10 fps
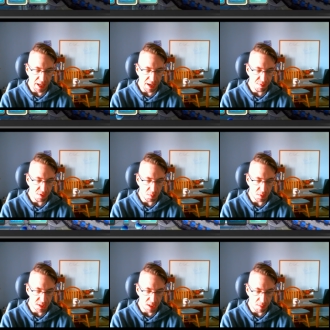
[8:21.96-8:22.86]
Avril will
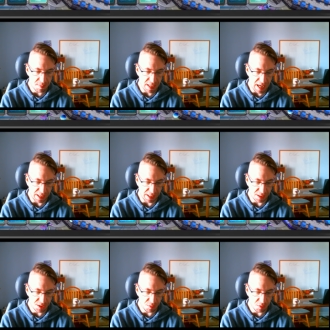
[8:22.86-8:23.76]
stop attacking.
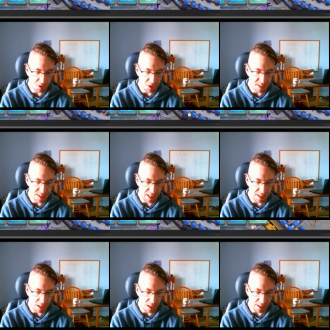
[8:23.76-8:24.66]
She will just stand
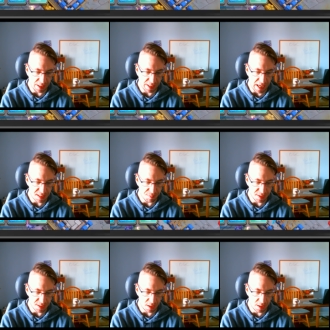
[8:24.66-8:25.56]
there and cast
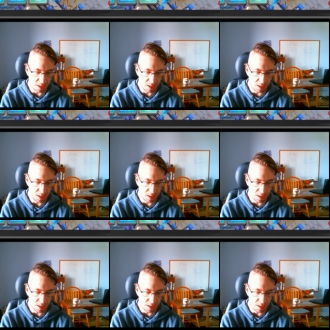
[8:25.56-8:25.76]
Blizzard.